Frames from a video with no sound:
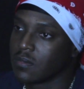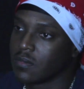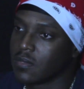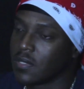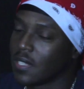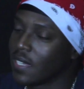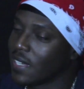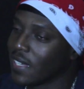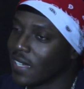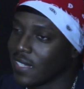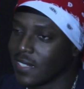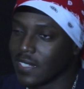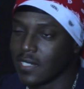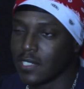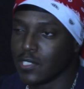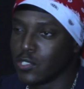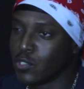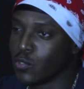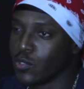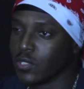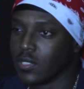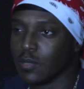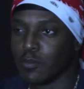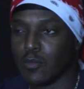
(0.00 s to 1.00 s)
They ain't got nothing to
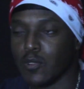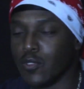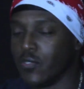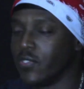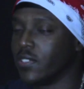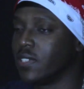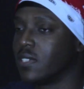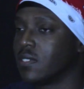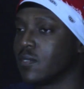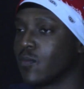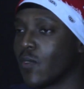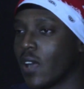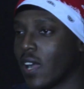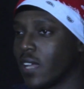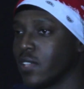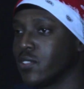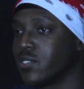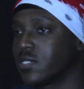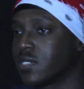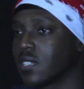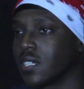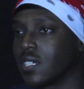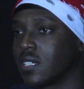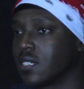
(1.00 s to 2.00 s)
do with the movie. Why are you
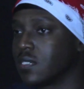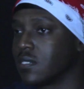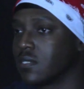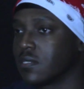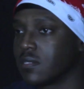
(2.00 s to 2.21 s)
singing?